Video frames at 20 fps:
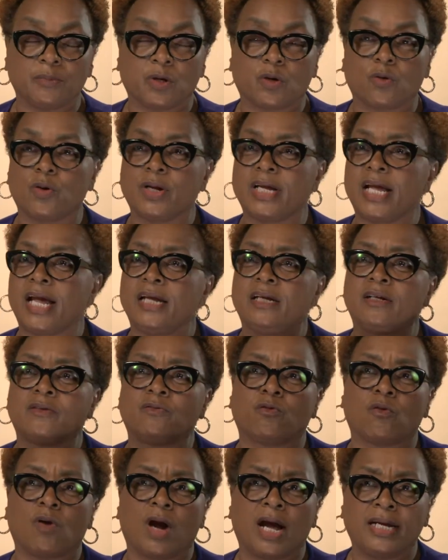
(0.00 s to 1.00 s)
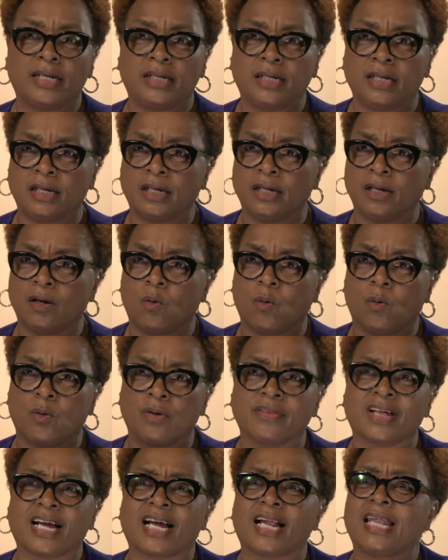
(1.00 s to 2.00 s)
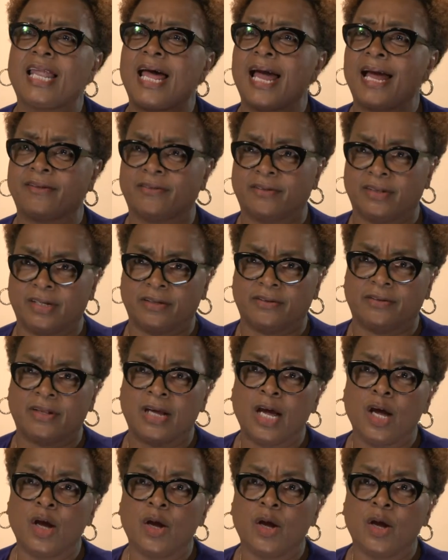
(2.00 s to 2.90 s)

creative writing or the classics.